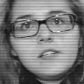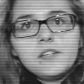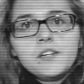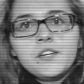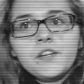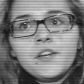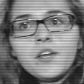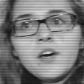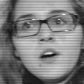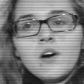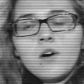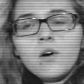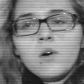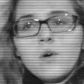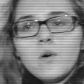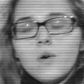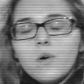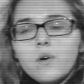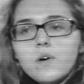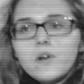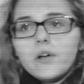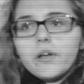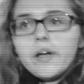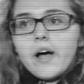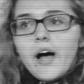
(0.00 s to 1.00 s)
you know,
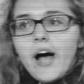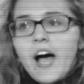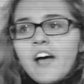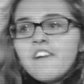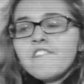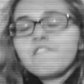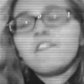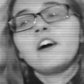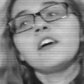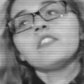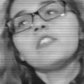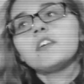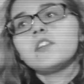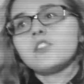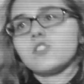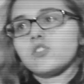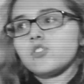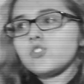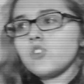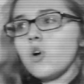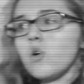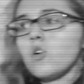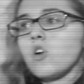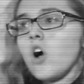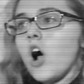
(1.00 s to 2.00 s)
I find that it's
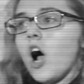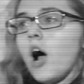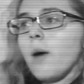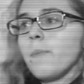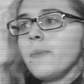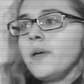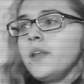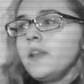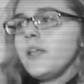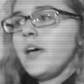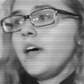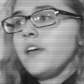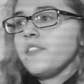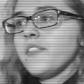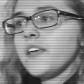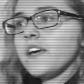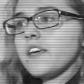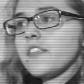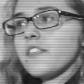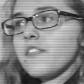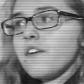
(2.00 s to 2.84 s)
so common, and, like,